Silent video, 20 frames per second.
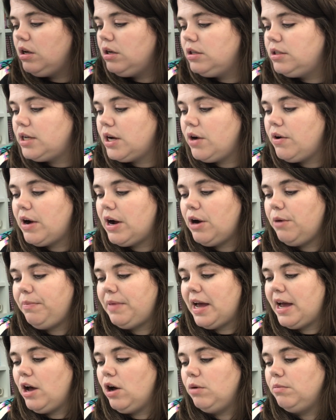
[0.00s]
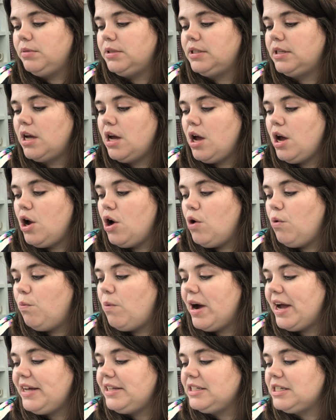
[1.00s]
So I hope that helps.
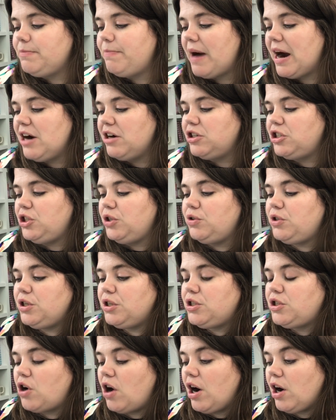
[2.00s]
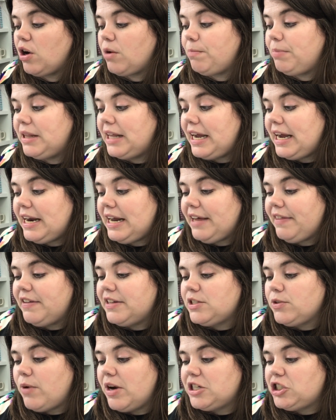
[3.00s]
What inspired you to start planning?
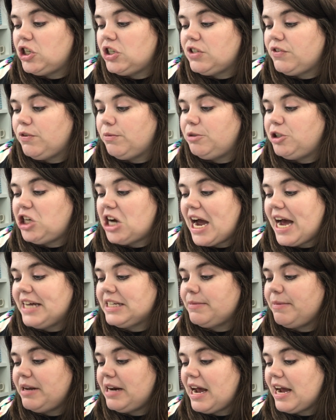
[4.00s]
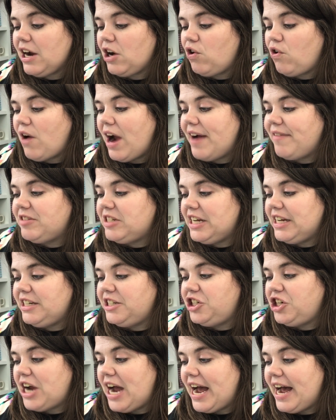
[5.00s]
This question is from Jasmine at Craft and
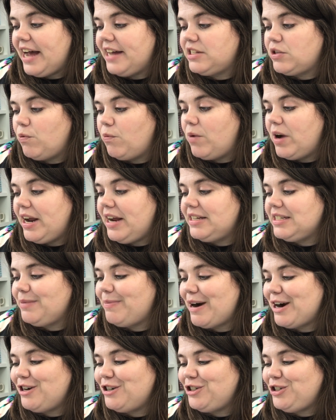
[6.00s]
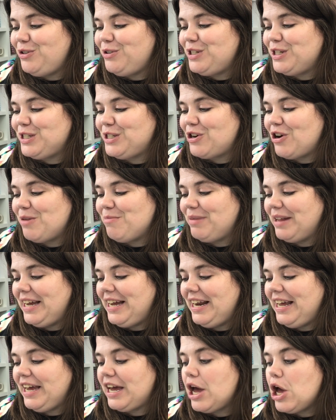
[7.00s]
Jazz. What inspired you to start
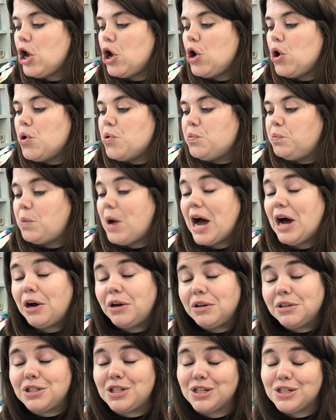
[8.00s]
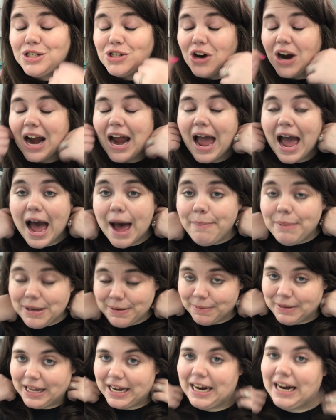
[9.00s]
planning? Well, to start happy
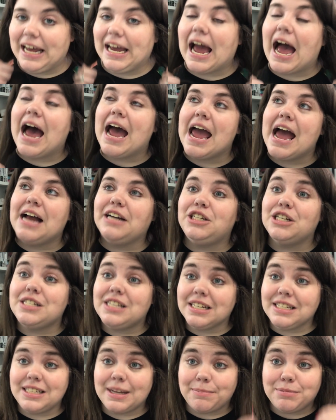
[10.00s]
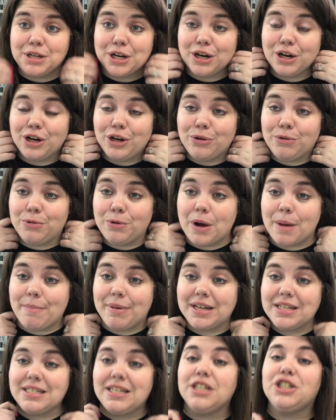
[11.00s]
planning, I had just accepted a new
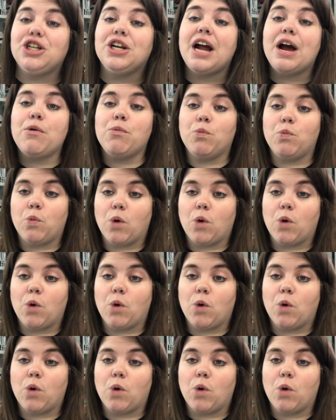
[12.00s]
position at